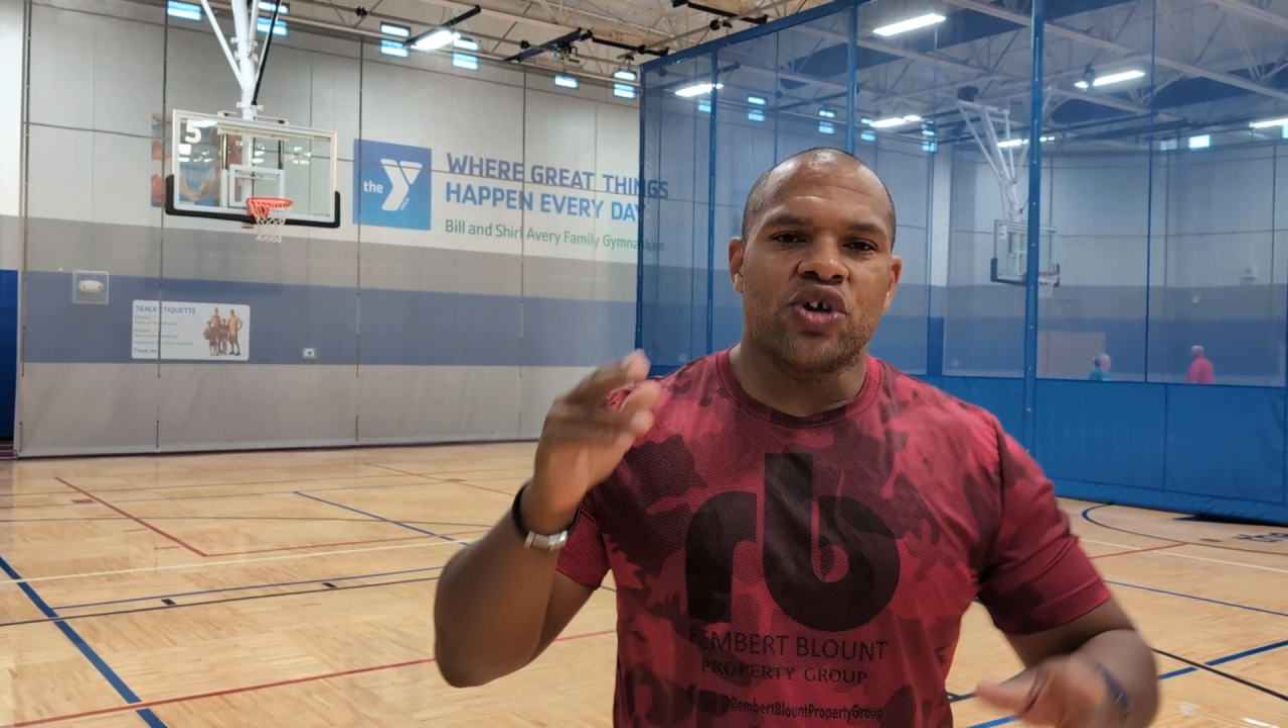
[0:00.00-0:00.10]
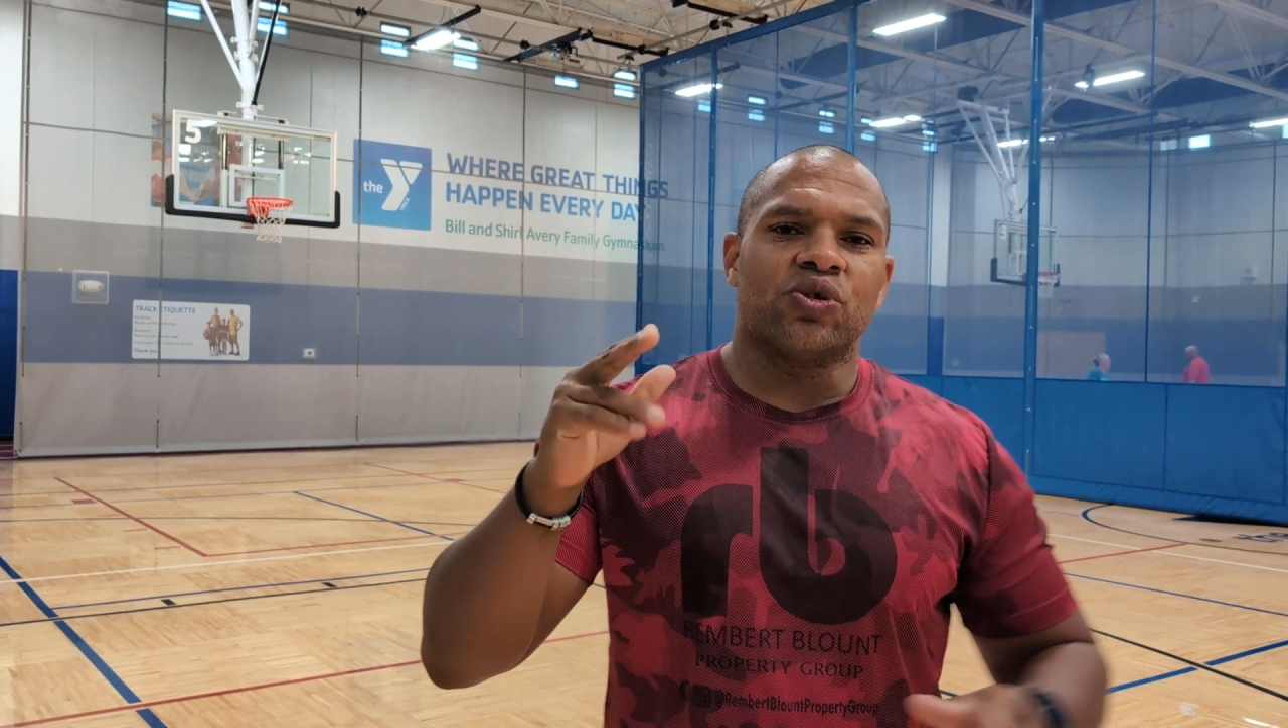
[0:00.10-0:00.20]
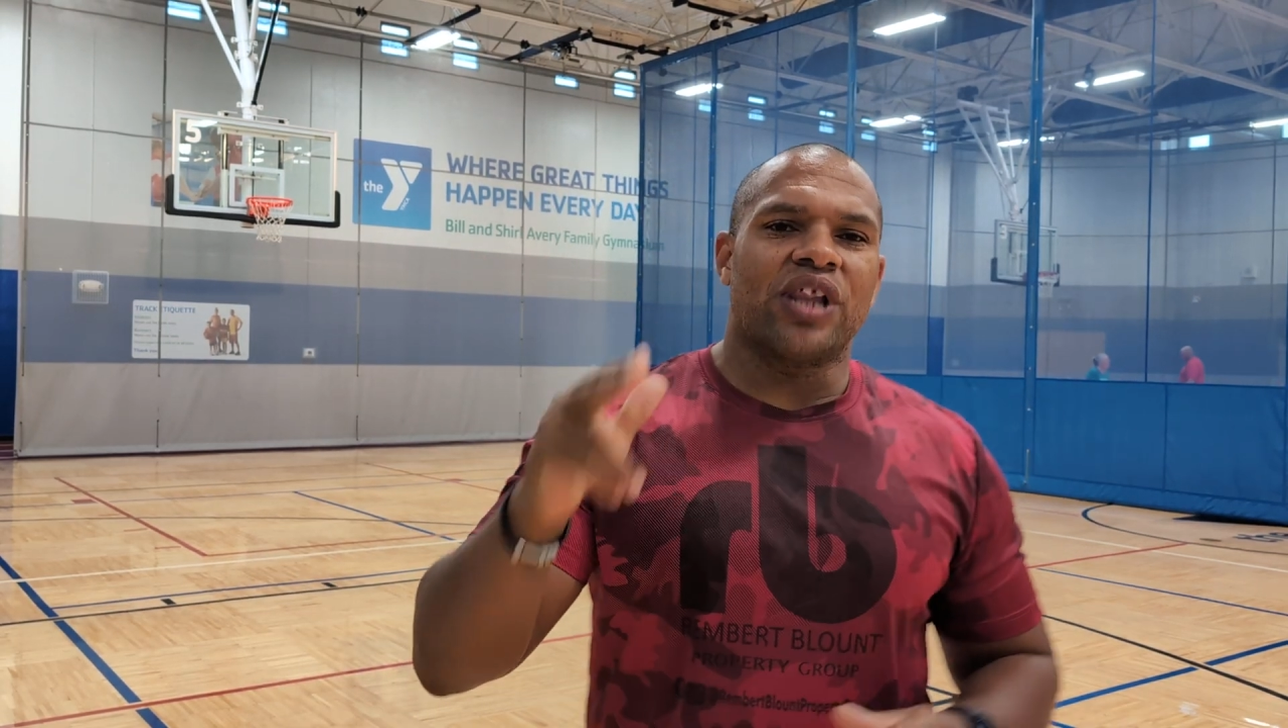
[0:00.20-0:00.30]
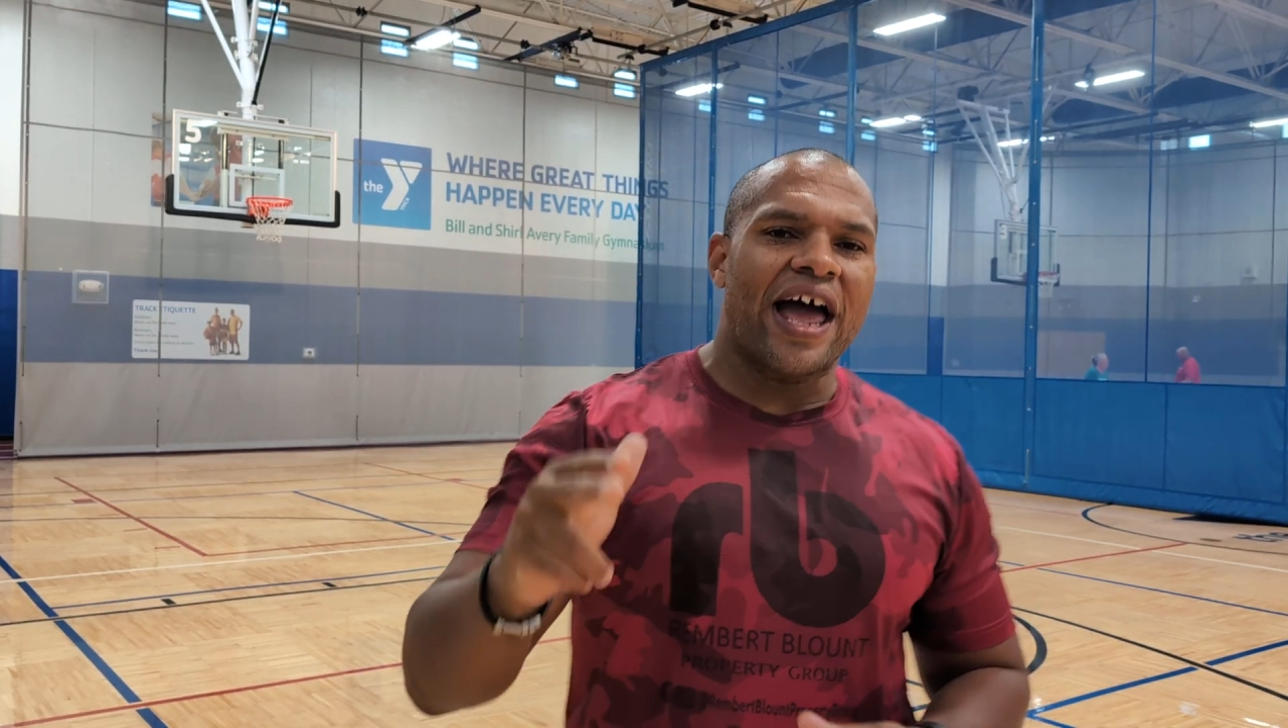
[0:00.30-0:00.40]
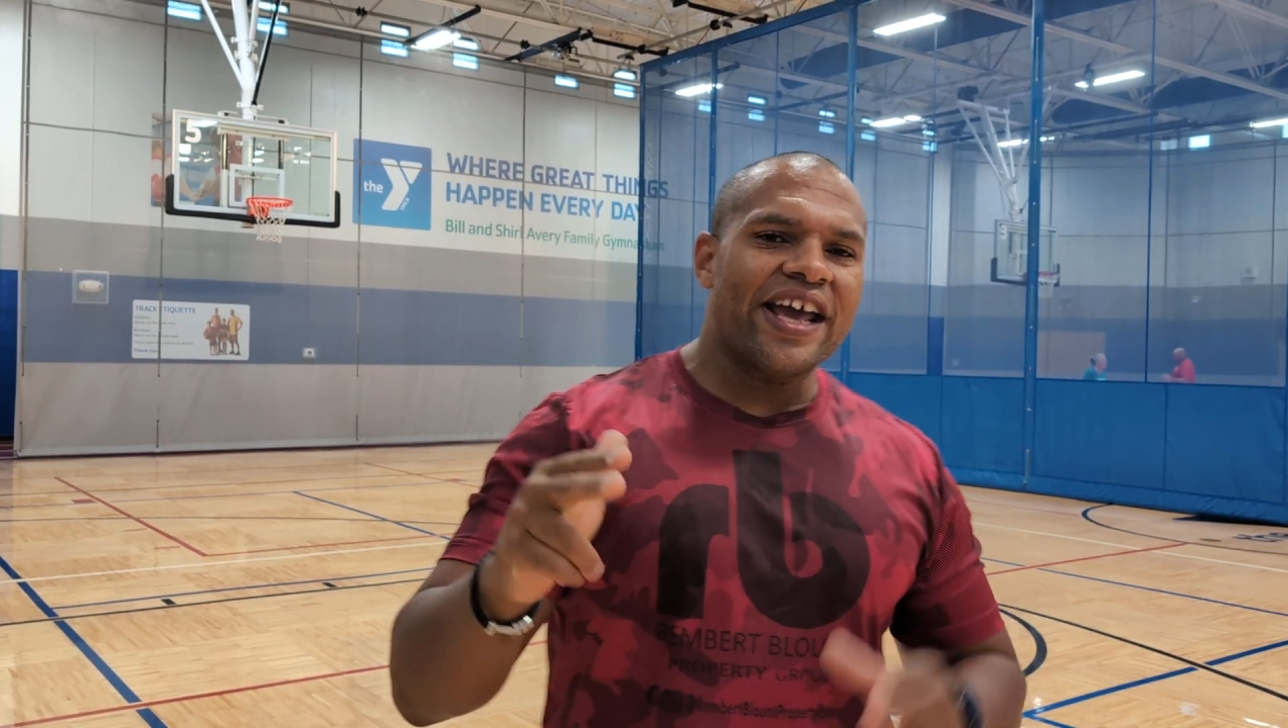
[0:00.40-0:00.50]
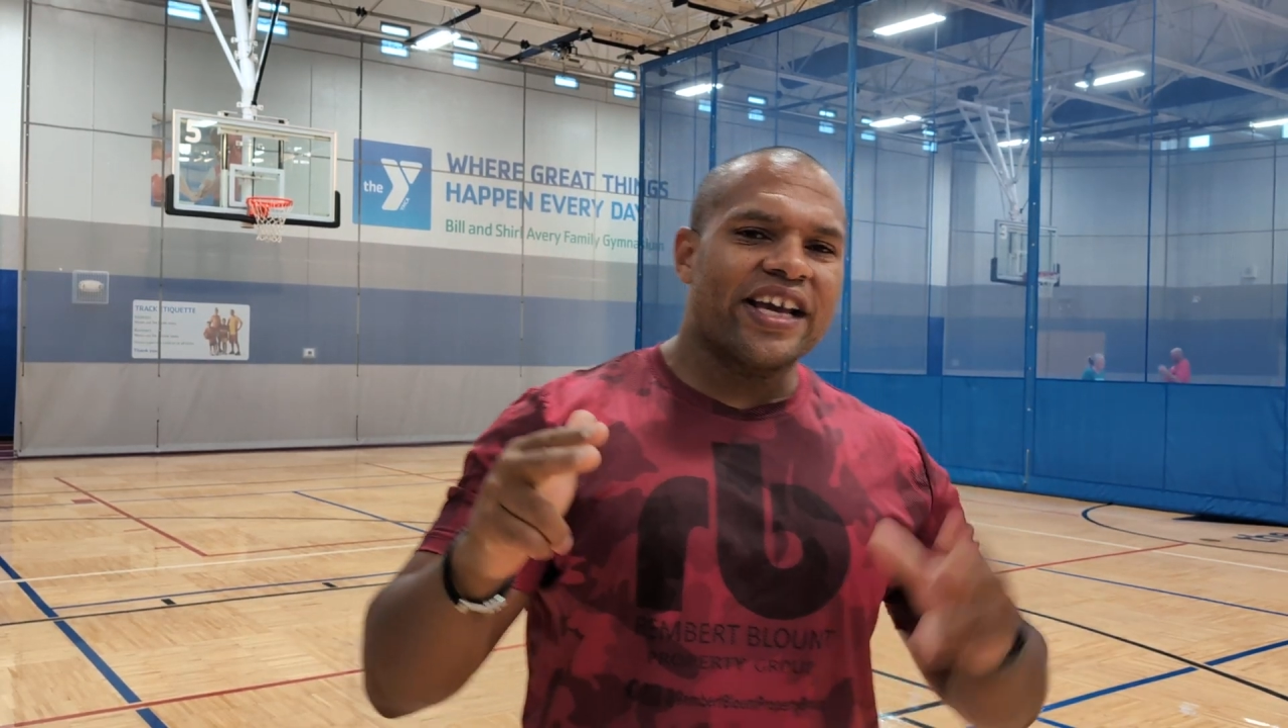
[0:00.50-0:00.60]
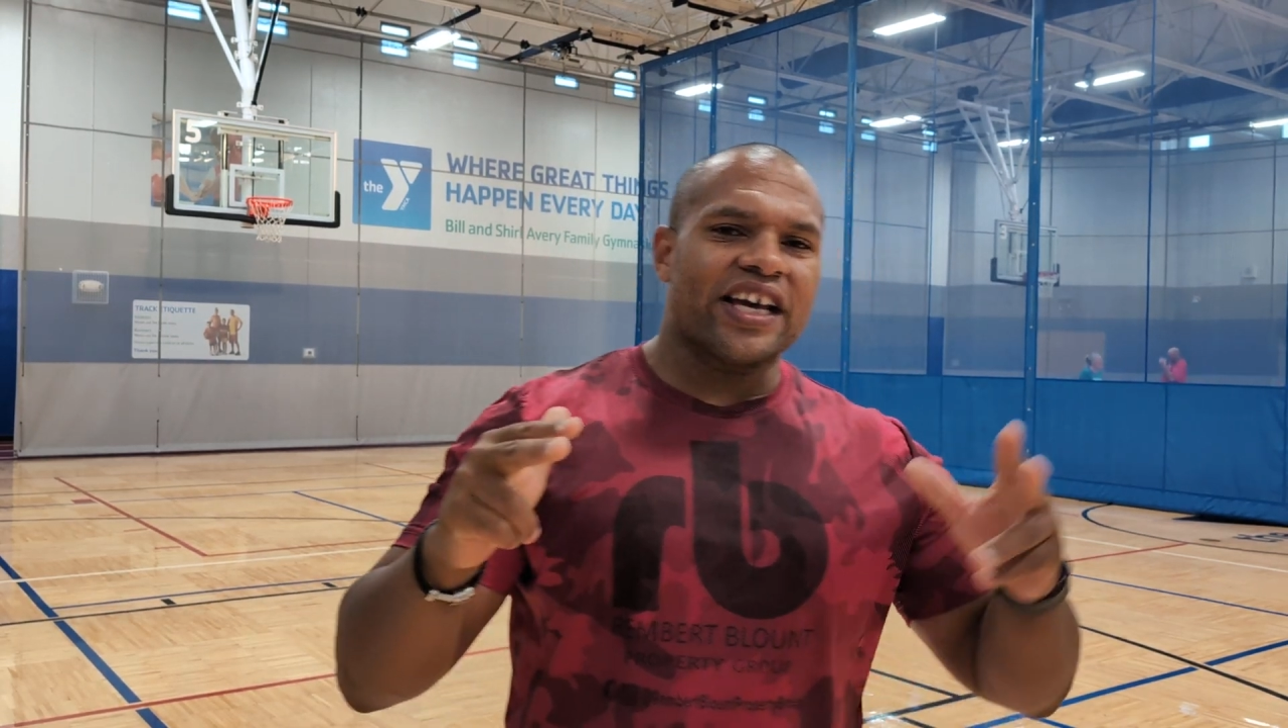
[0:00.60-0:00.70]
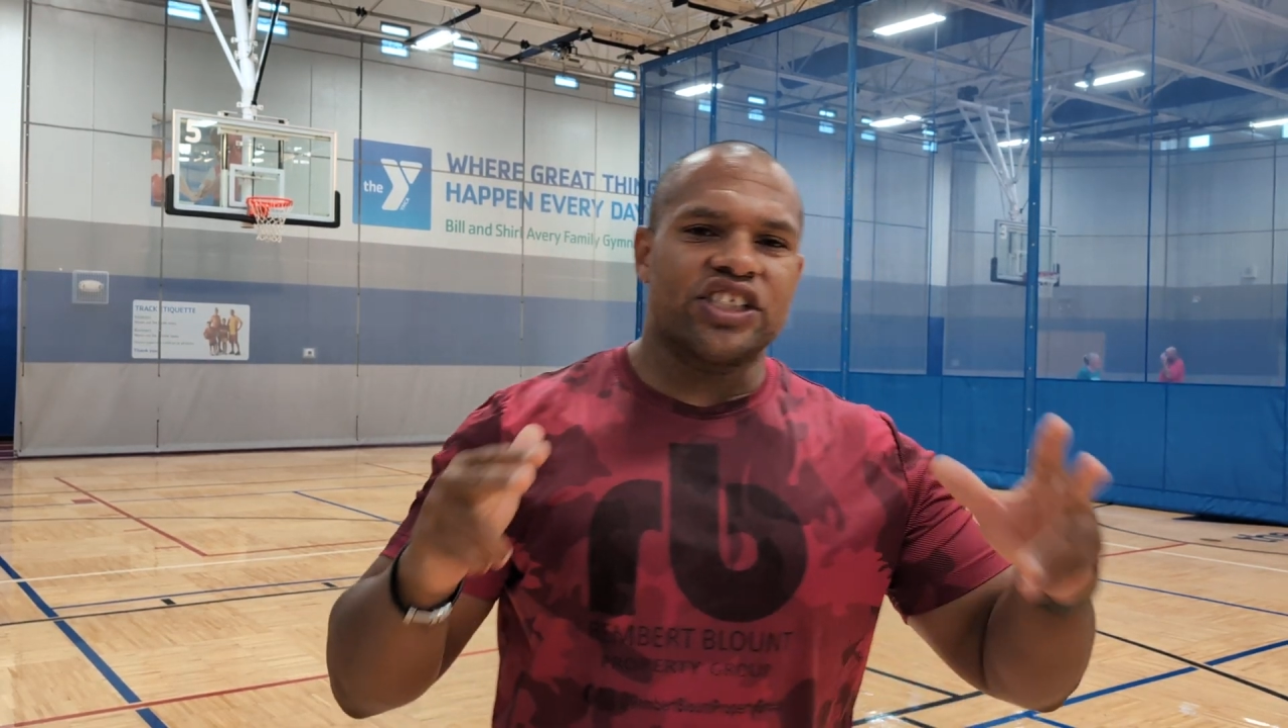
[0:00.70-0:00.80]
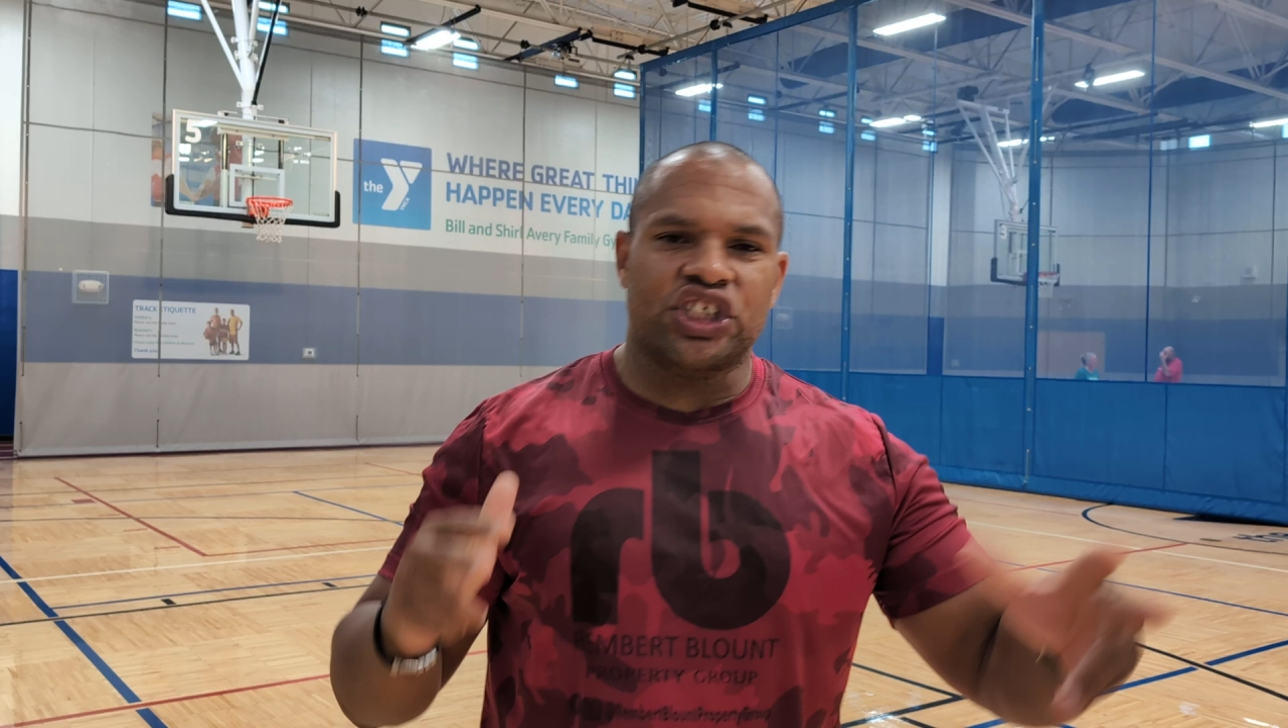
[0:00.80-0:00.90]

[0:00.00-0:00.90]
you like,